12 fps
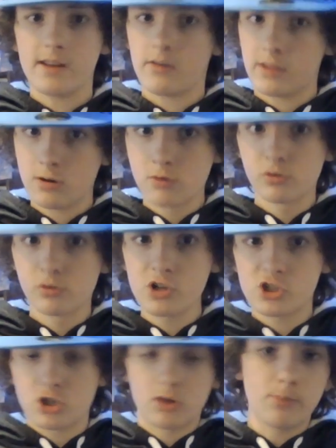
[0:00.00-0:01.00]
Now, they did
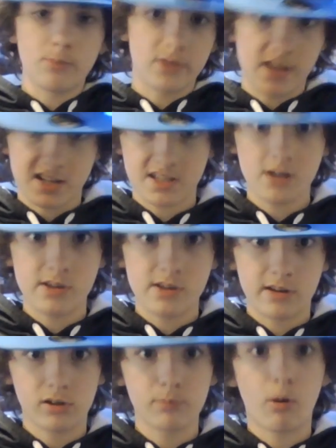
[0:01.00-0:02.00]
release Jerem, but they extended
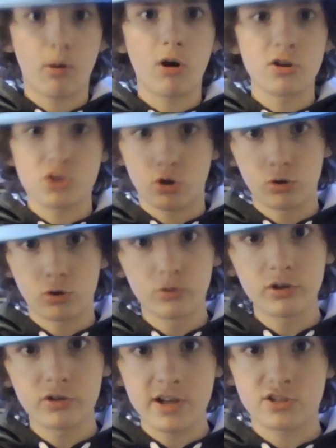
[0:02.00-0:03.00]
Derek Barnes
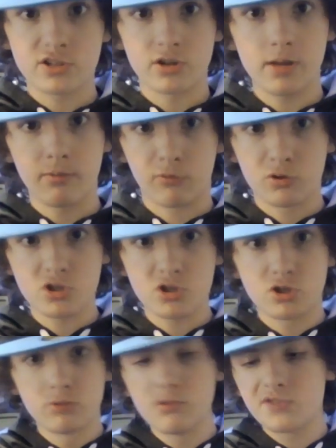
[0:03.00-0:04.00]
earlier yesterday before these
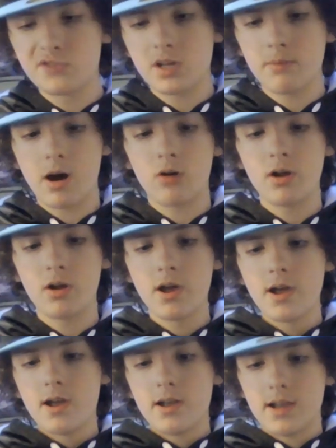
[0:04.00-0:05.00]
two moves came out,
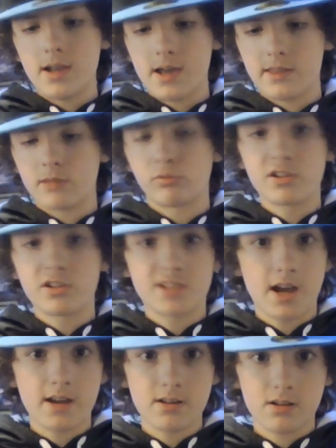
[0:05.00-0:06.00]
and they
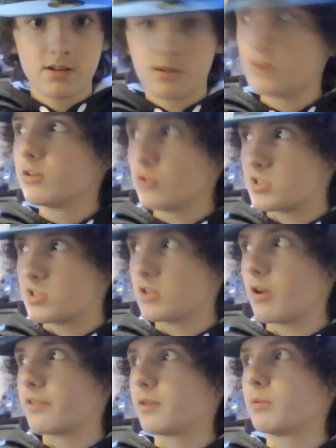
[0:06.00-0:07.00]
re-signed, you see it
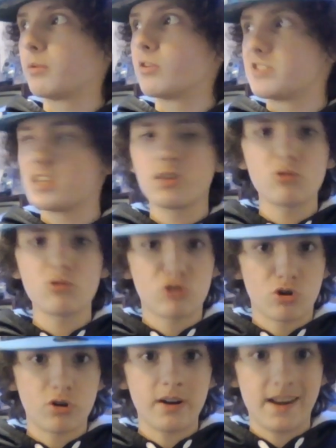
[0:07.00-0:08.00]
on thumbnail, Ezekiel
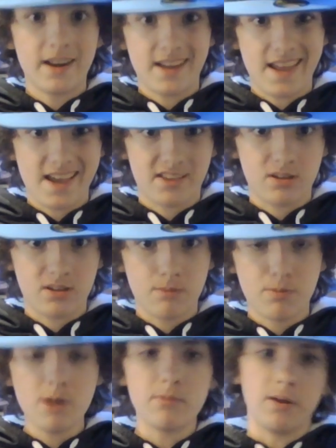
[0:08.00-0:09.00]
Turner and Anthony
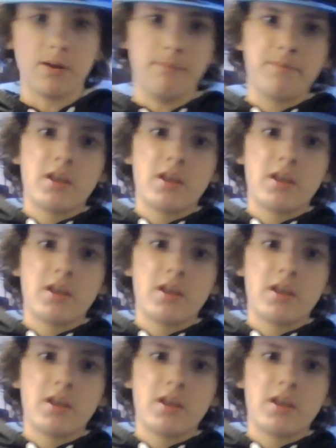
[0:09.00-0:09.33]
Pittman.